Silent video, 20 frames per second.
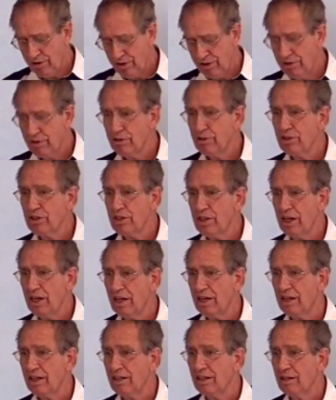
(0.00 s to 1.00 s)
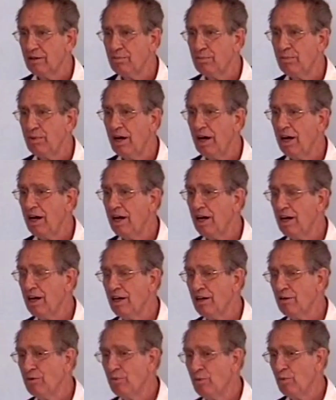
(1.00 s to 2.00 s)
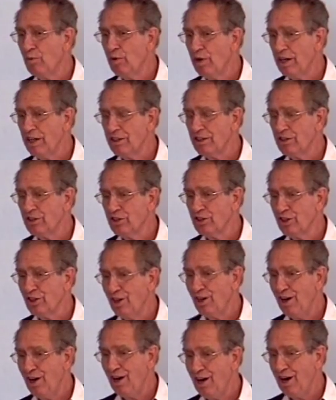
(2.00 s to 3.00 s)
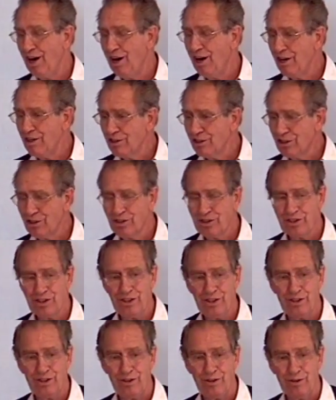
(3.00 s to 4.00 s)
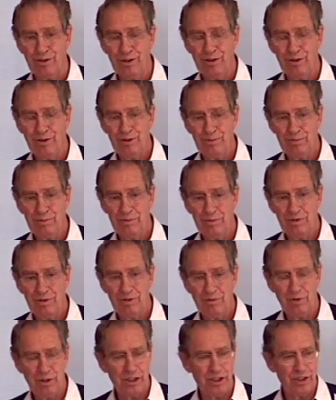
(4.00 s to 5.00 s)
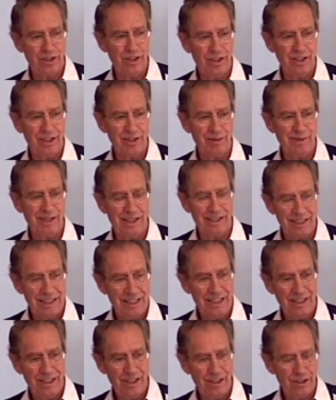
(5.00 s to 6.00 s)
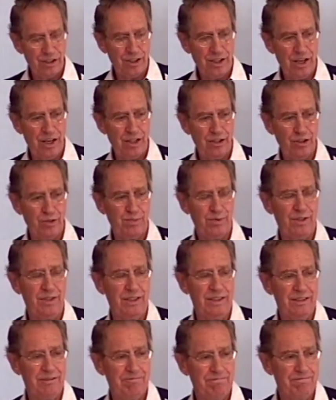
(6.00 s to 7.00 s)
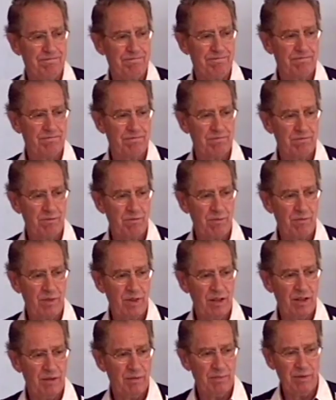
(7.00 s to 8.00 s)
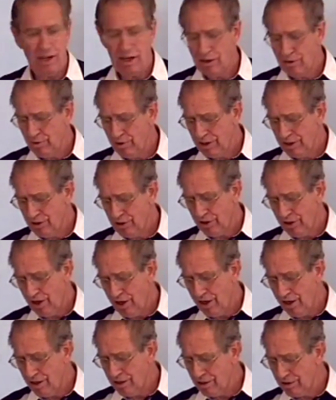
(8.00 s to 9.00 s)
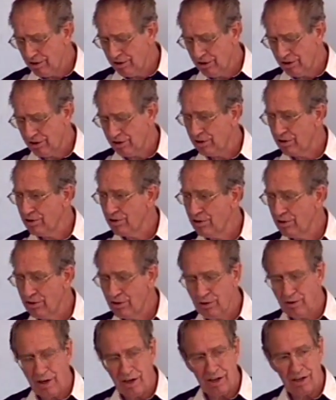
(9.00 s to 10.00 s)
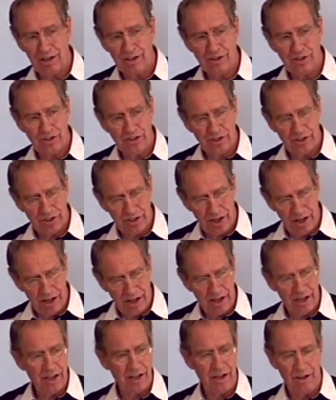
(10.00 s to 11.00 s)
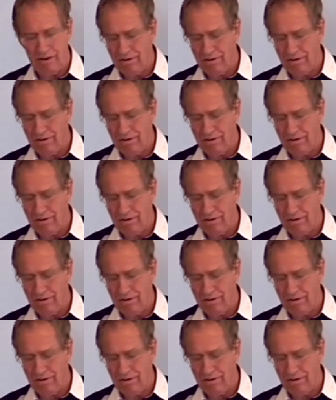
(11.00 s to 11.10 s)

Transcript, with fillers: you stand, by which also. What's he talking about? His gospel, by which also you are saved.